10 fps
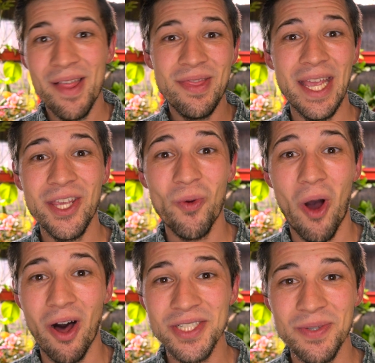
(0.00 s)
Thank you
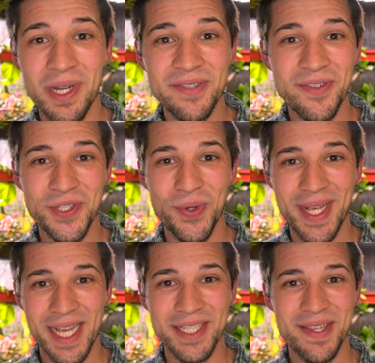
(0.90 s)
all so much for
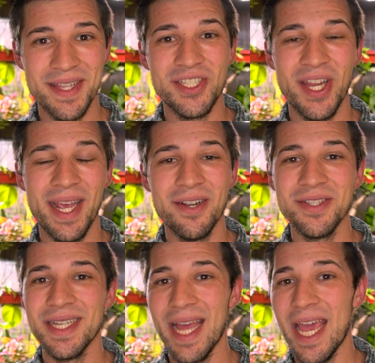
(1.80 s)
tuning in to the channel
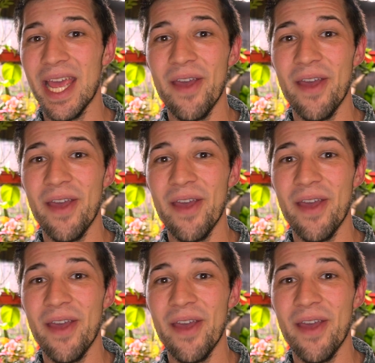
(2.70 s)
today.